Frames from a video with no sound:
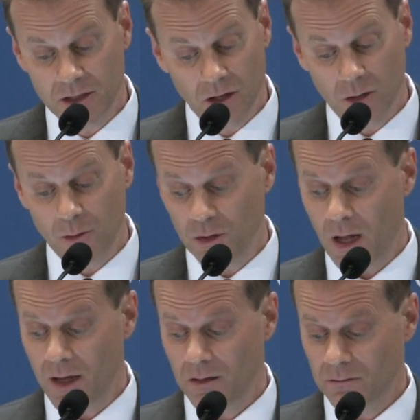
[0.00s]
charitable
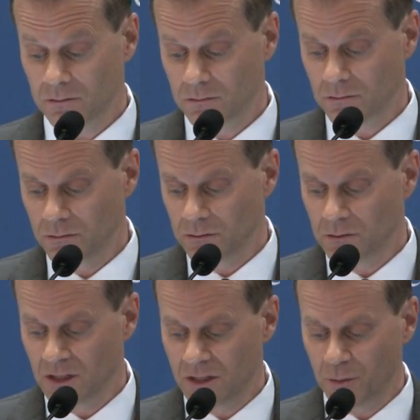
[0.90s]
light,
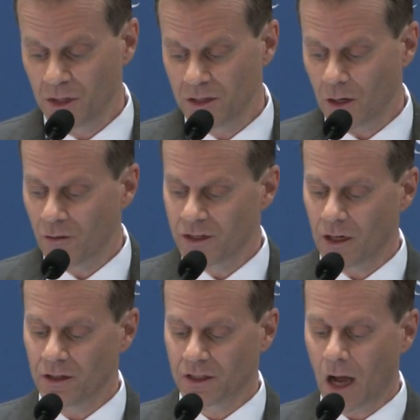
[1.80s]
simply as
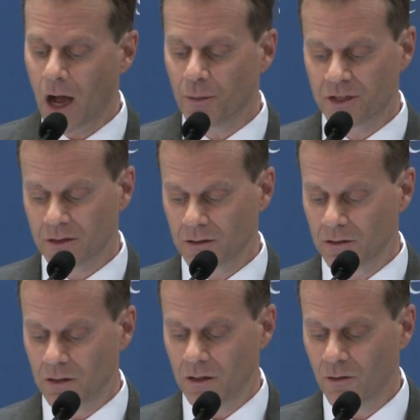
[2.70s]
overzealous cops
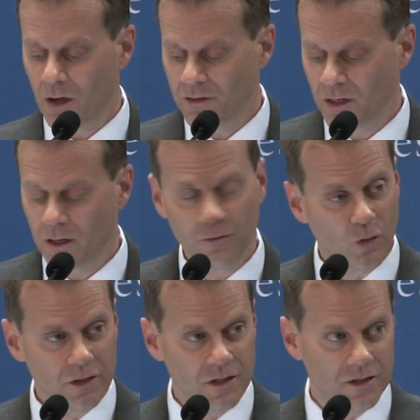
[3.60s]
involved in an
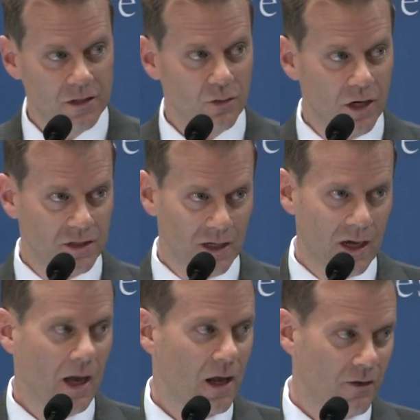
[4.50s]
unfortunate situation that
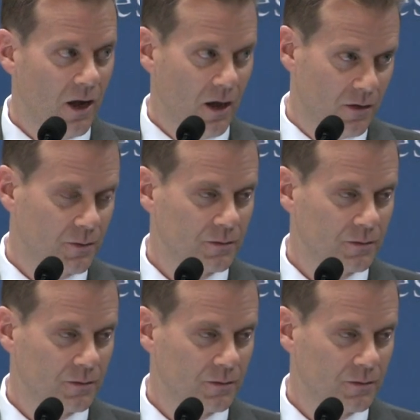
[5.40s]
got out of hand.